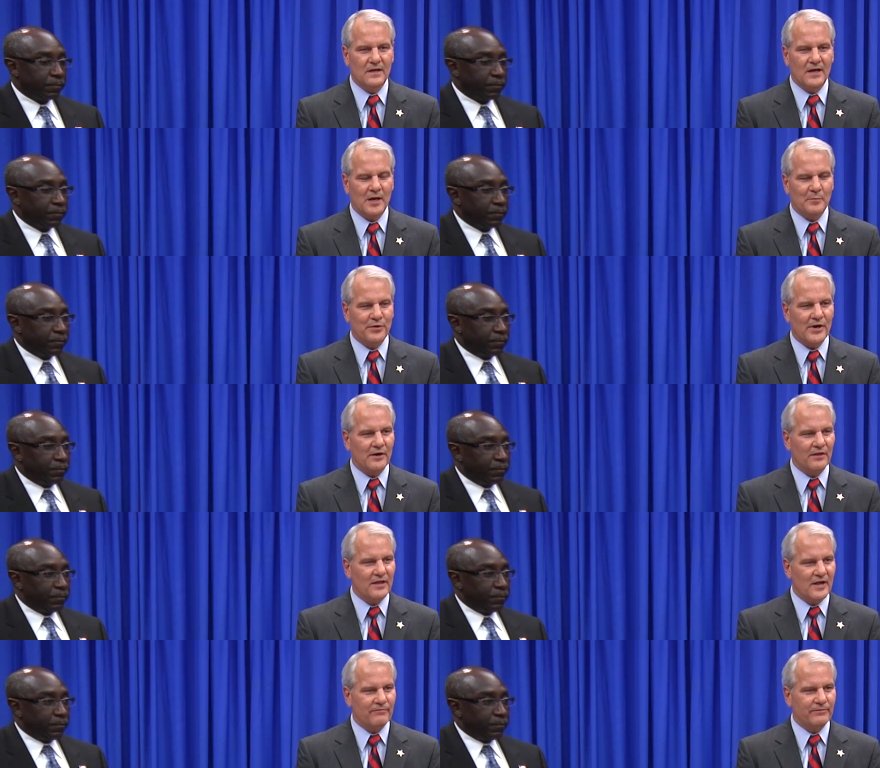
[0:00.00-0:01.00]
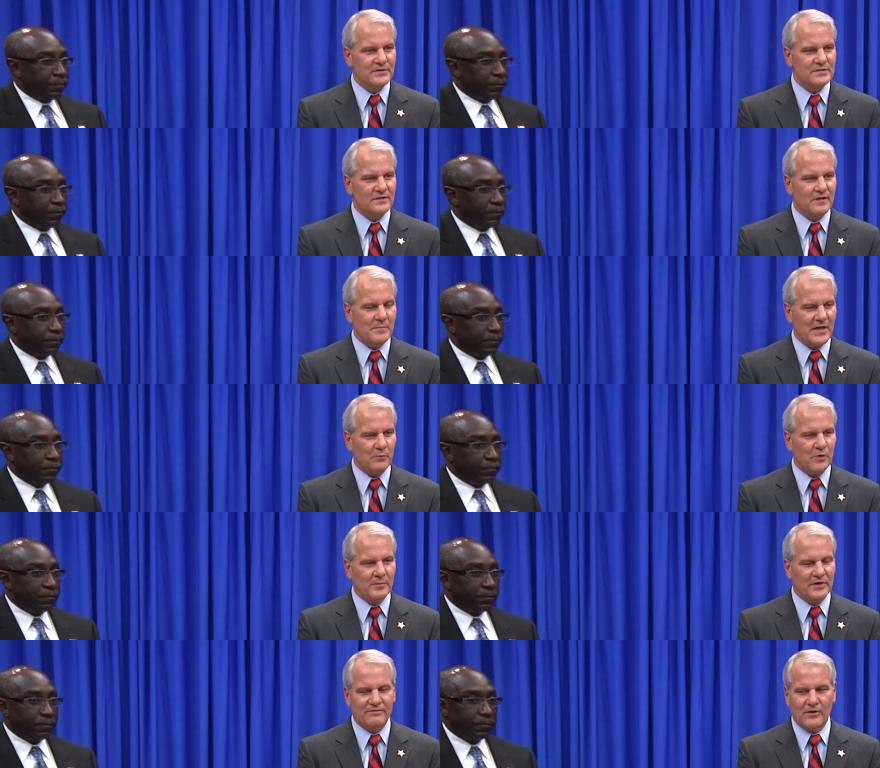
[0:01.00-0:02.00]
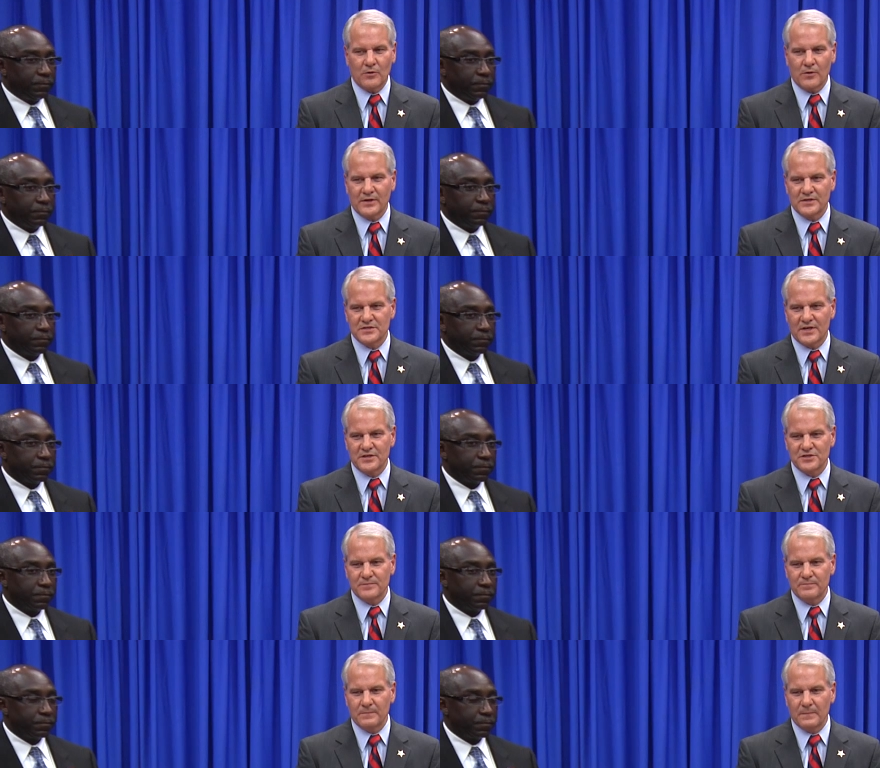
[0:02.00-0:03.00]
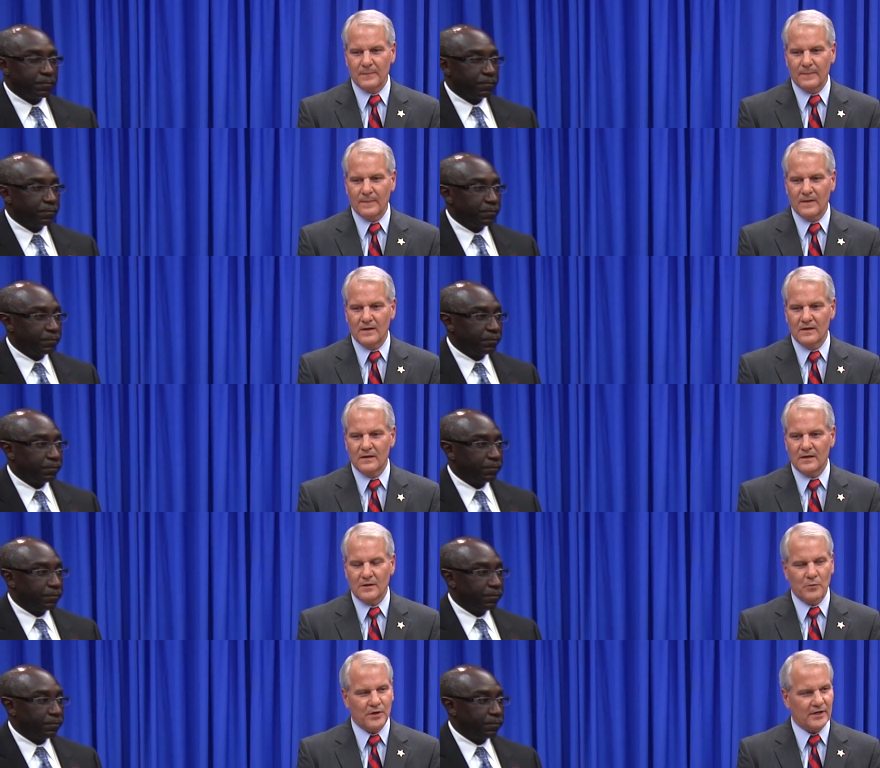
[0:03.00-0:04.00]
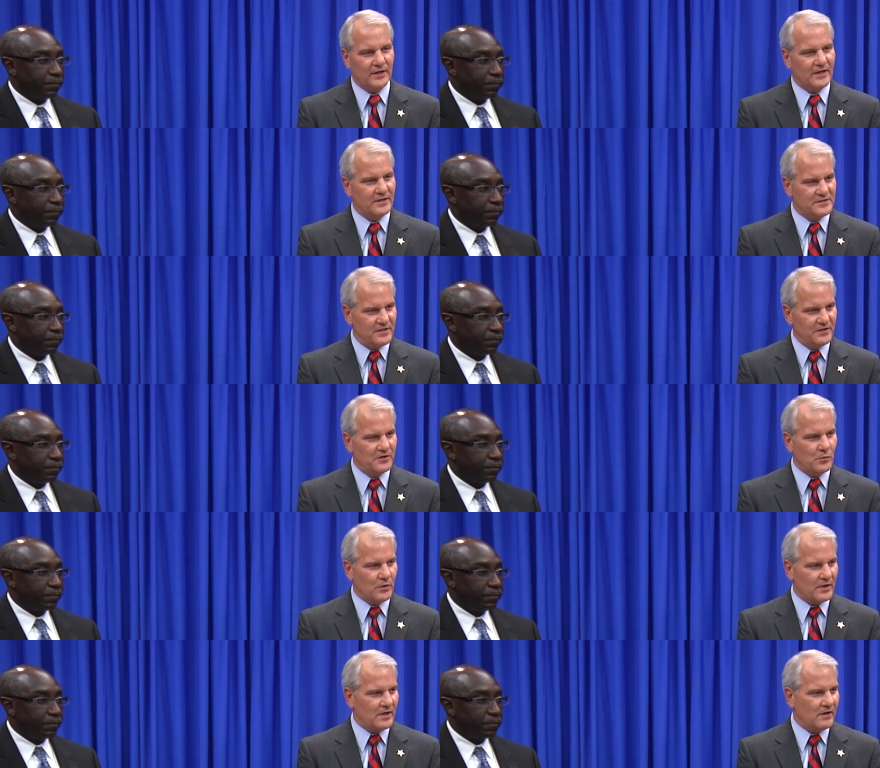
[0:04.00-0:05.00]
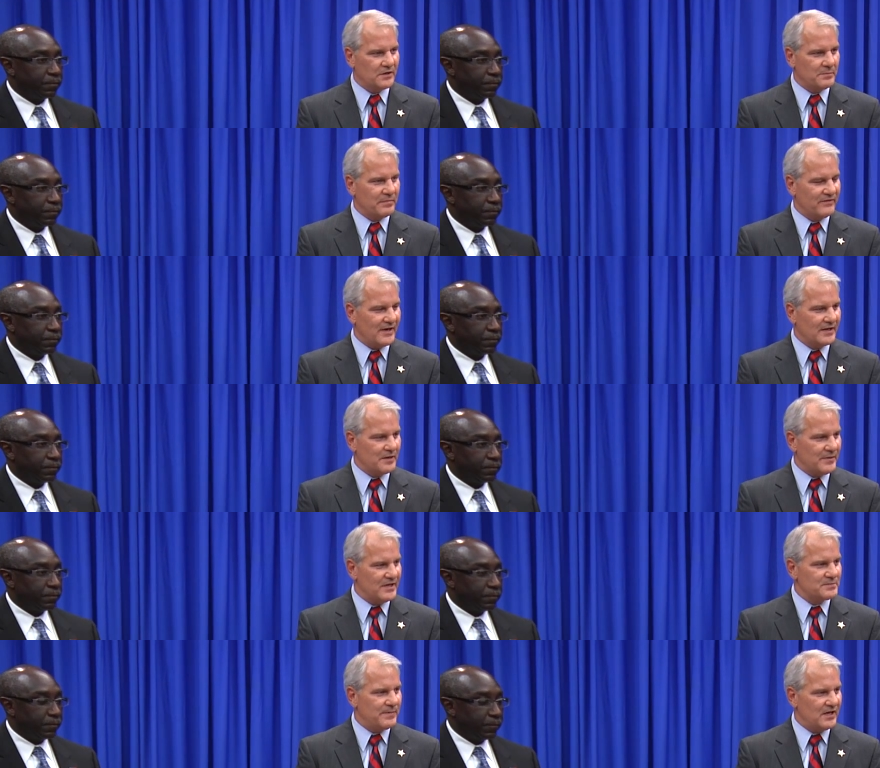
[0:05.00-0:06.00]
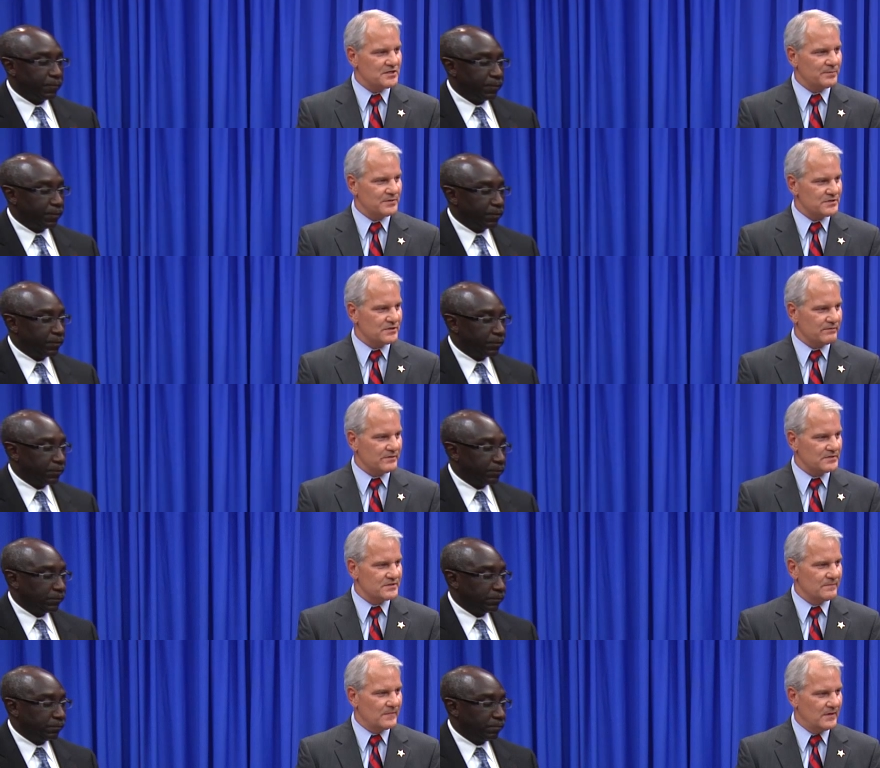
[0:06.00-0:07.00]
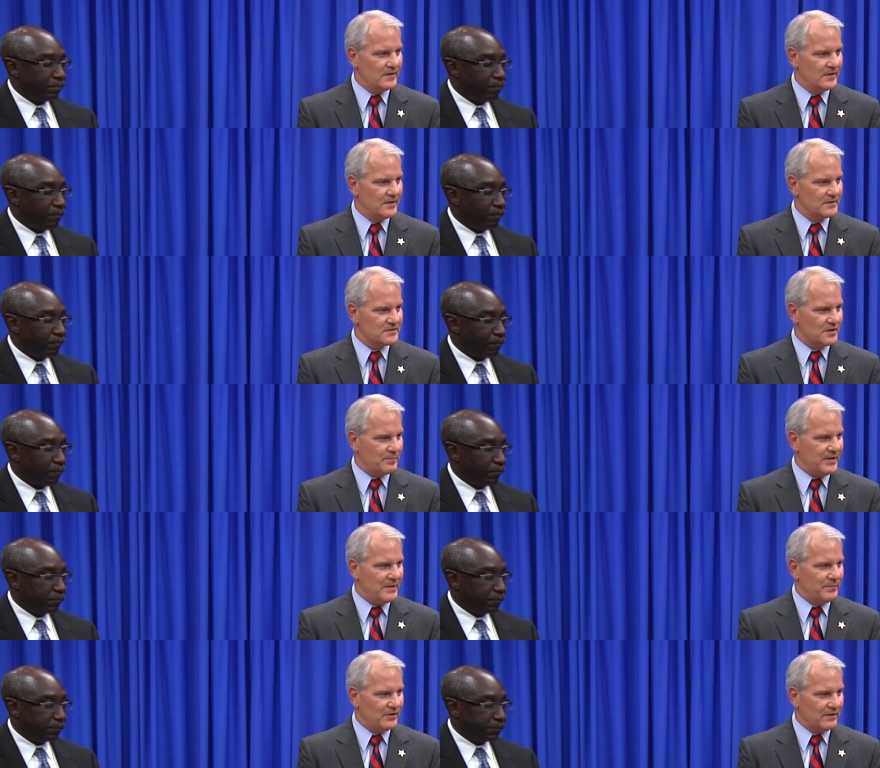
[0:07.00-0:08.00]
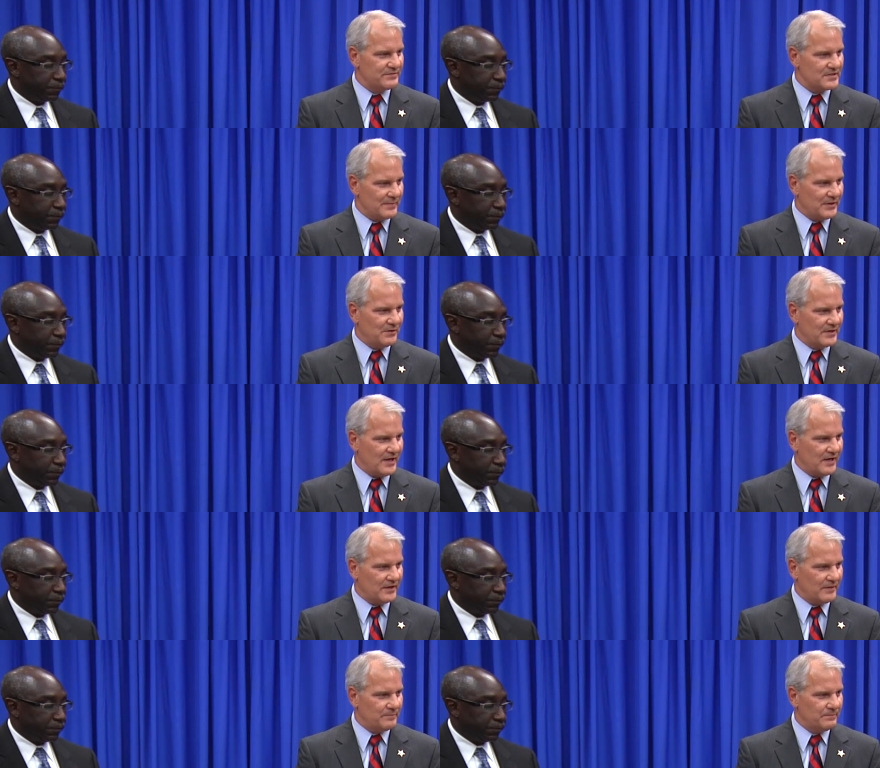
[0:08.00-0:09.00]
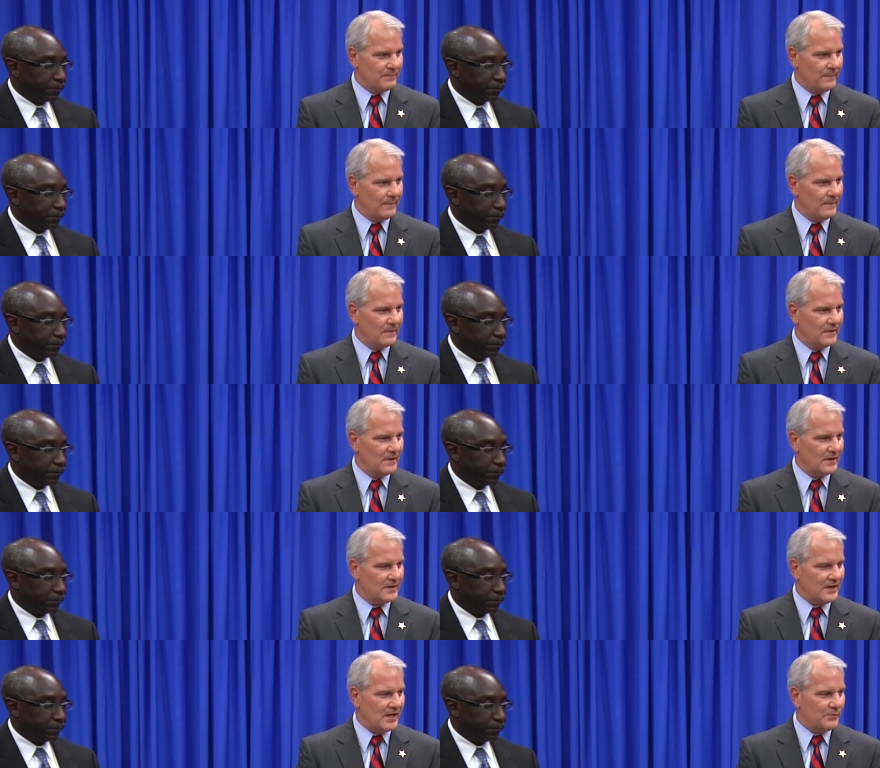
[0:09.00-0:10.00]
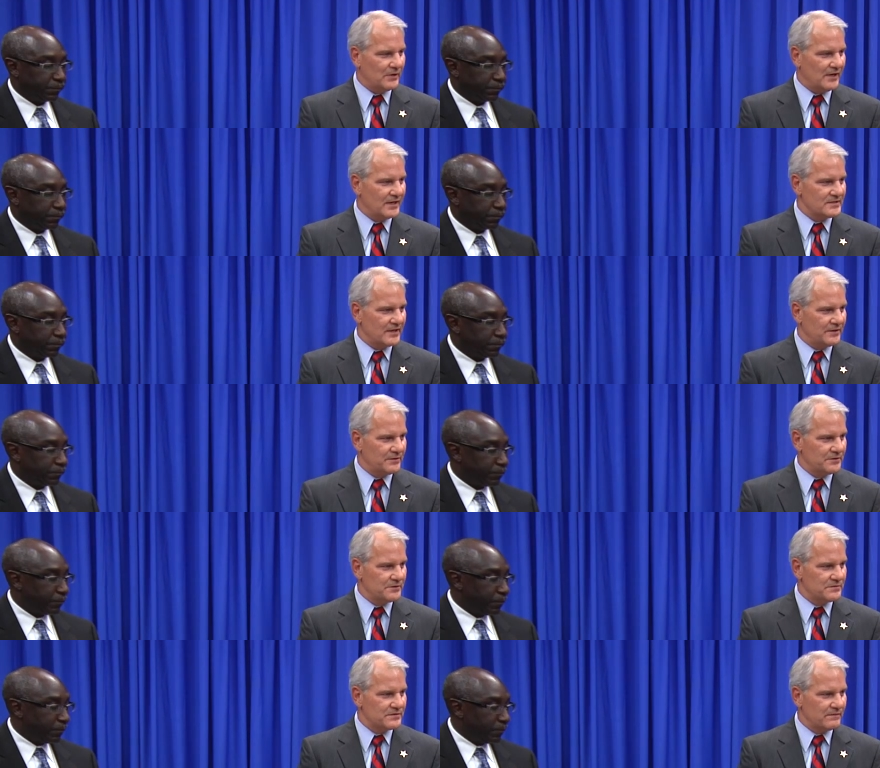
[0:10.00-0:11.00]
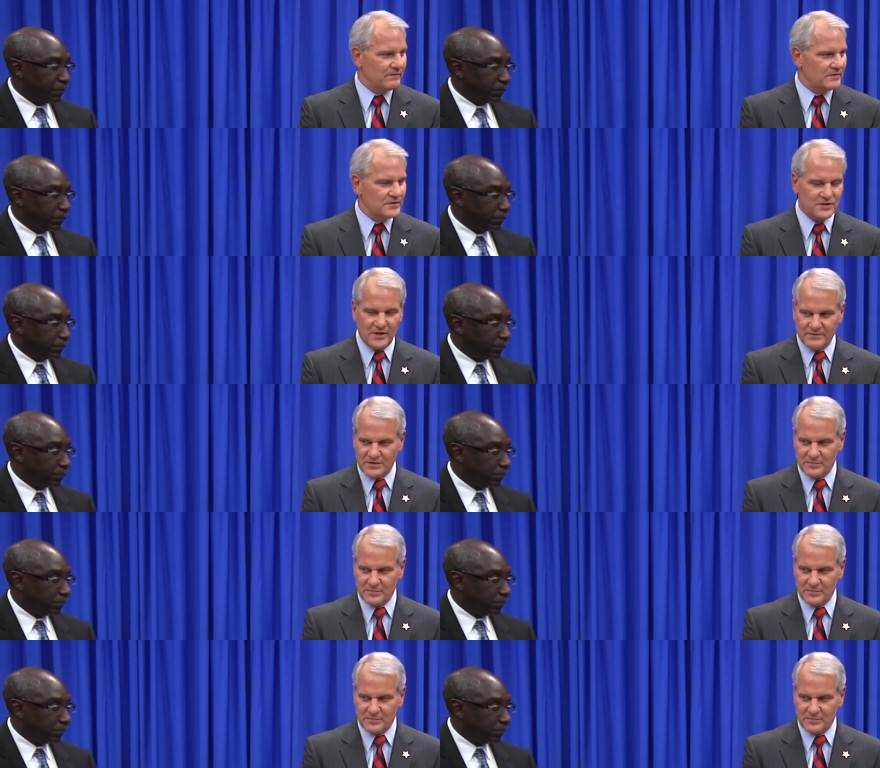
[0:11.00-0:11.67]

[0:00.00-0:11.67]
Speaker 1: I am proud of the efforts of the men and women of our organization, and we're going to continue to work hard to provide the best possible service to the people of Seminole County. And now I would like to introduce Chief